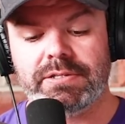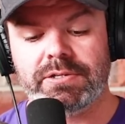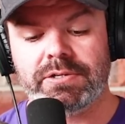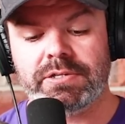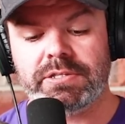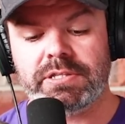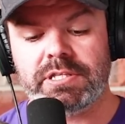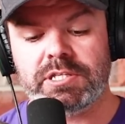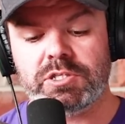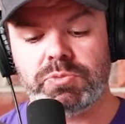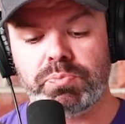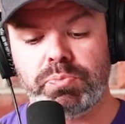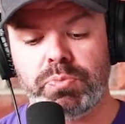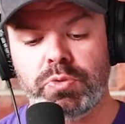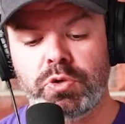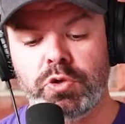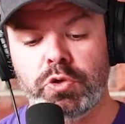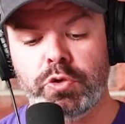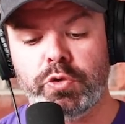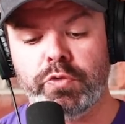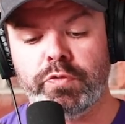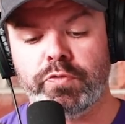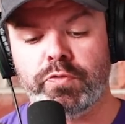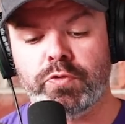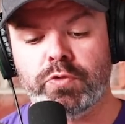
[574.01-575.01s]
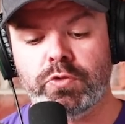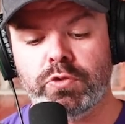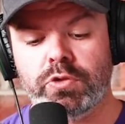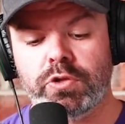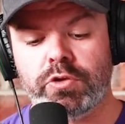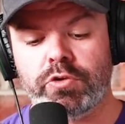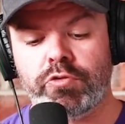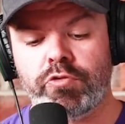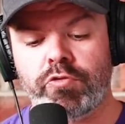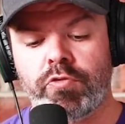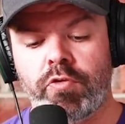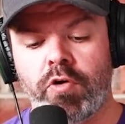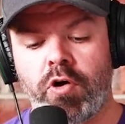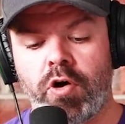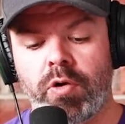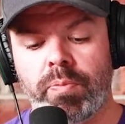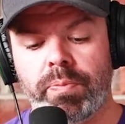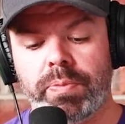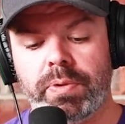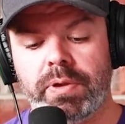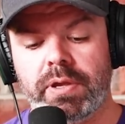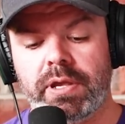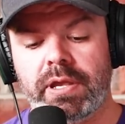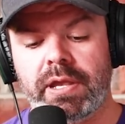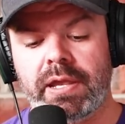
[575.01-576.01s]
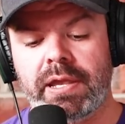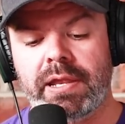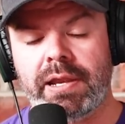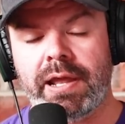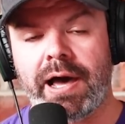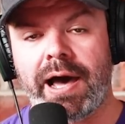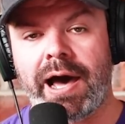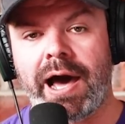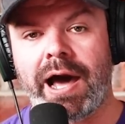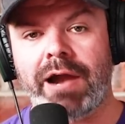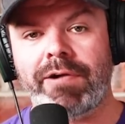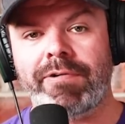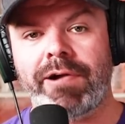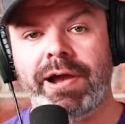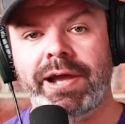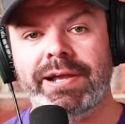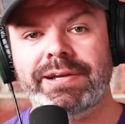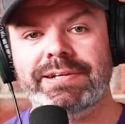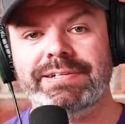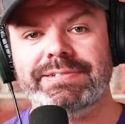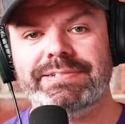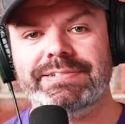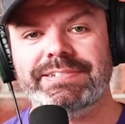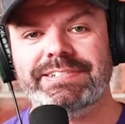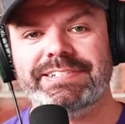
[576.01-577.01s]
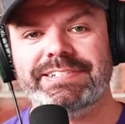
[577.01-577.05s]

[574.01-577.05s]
Look at this beautiful drop in heart rate.